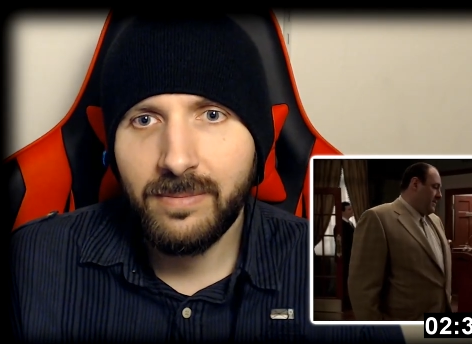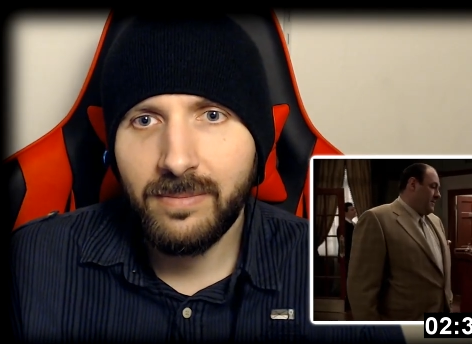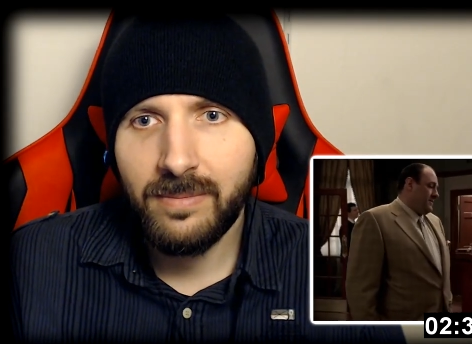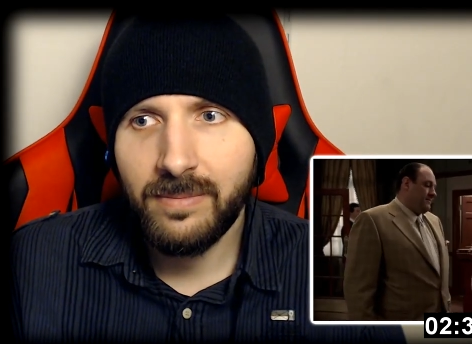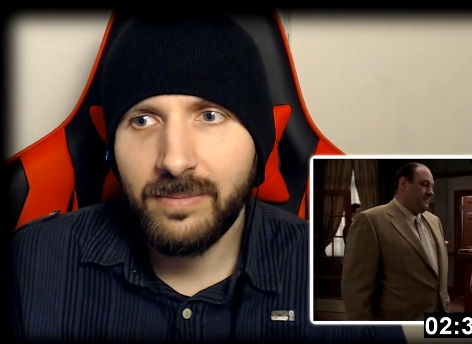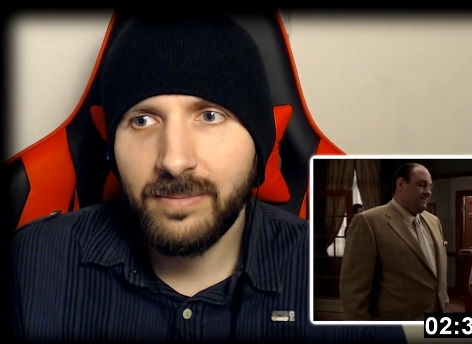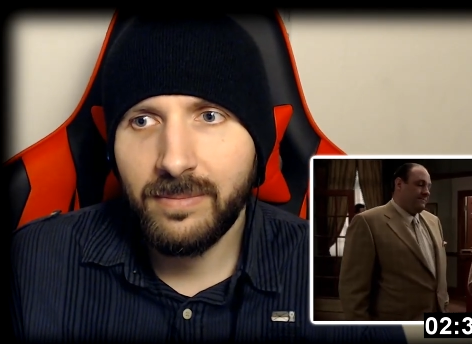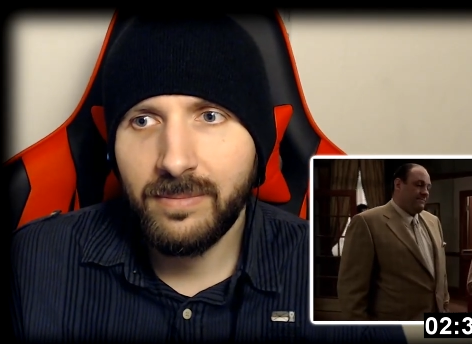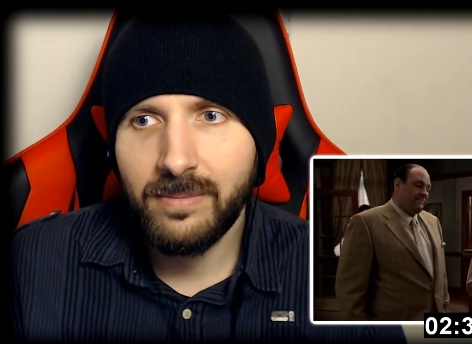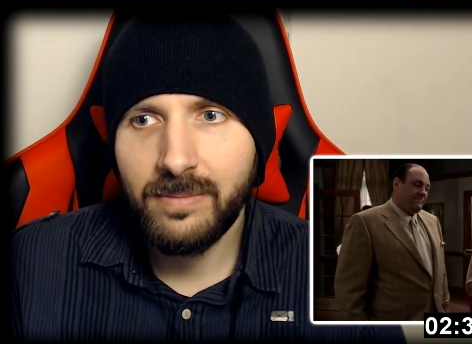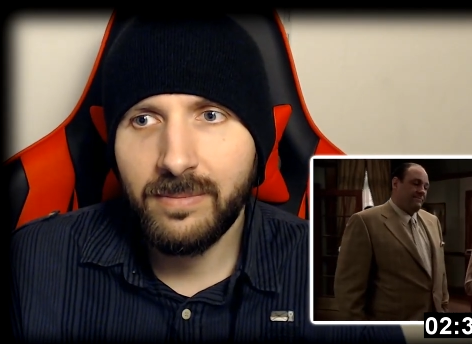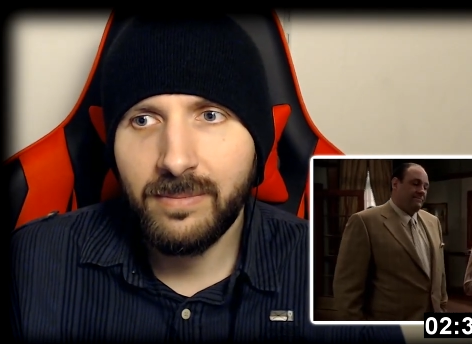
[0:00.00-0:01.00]

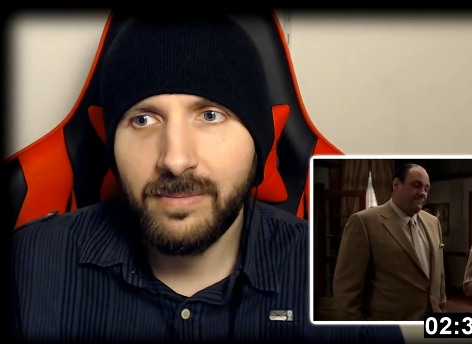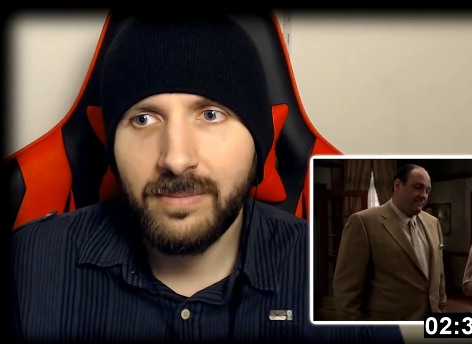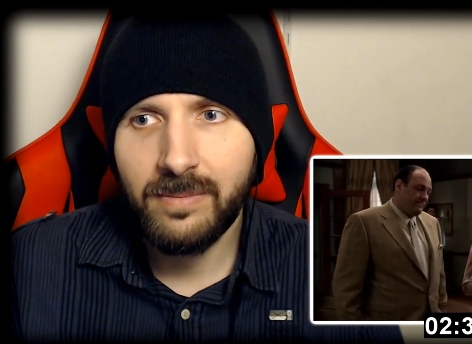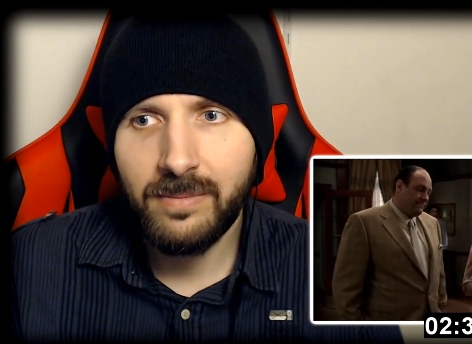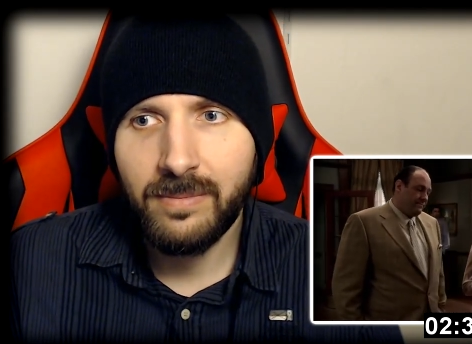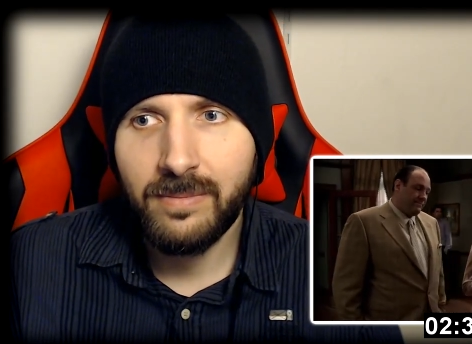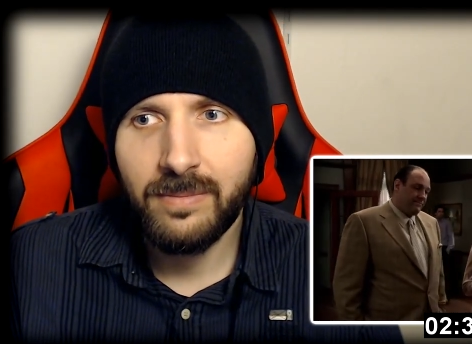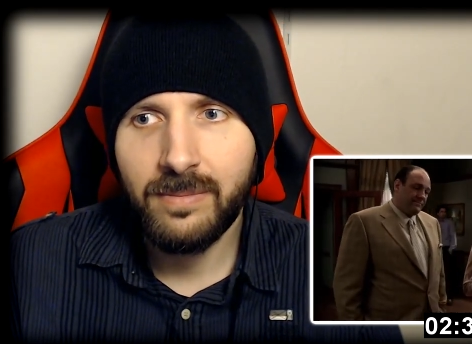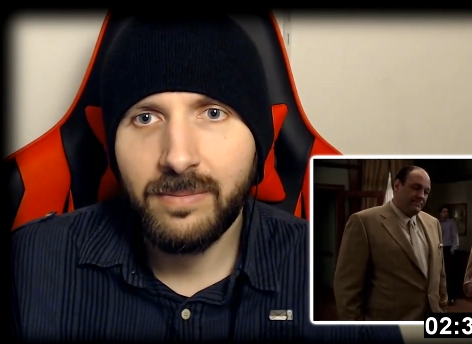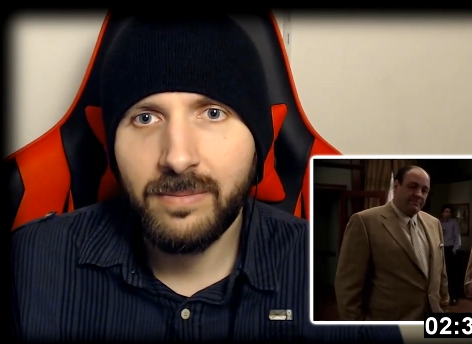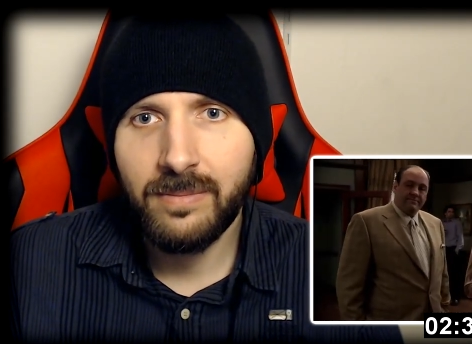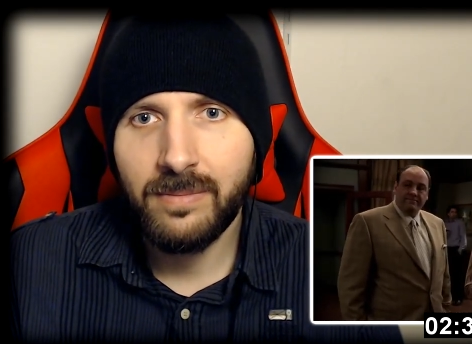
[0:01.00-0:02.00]

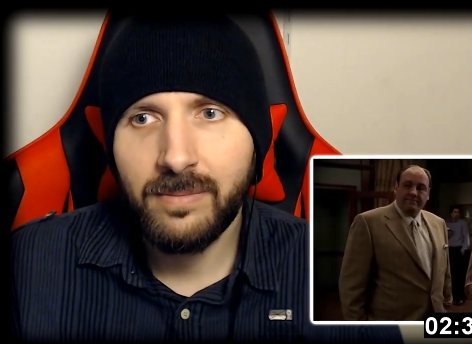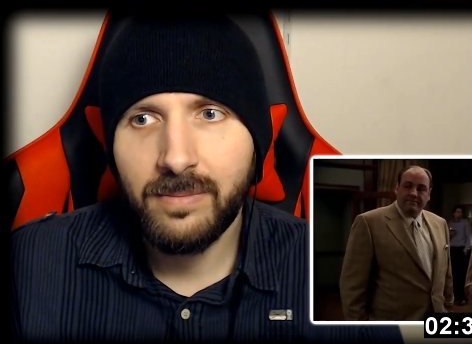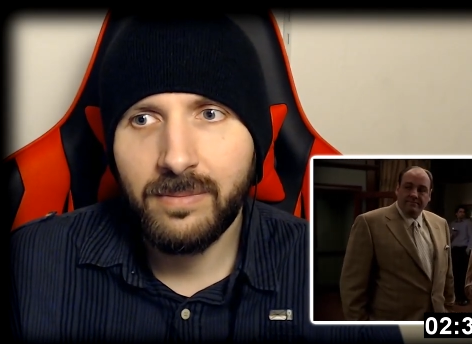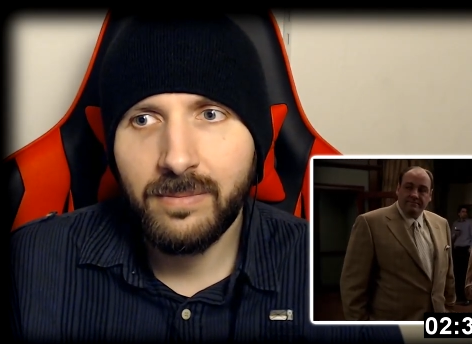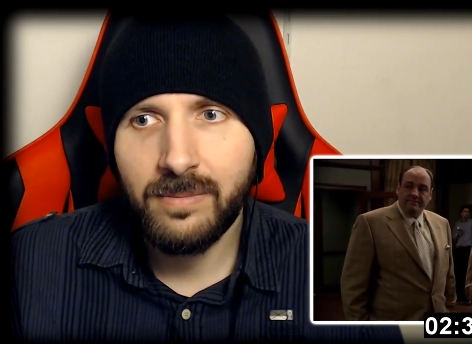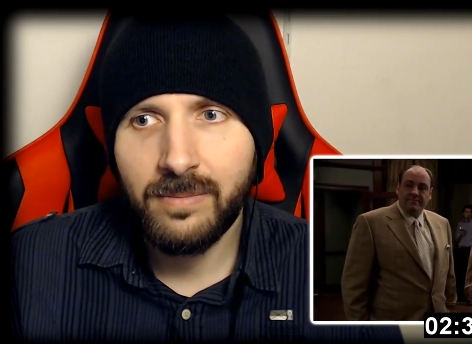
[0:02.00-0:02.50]
(silence)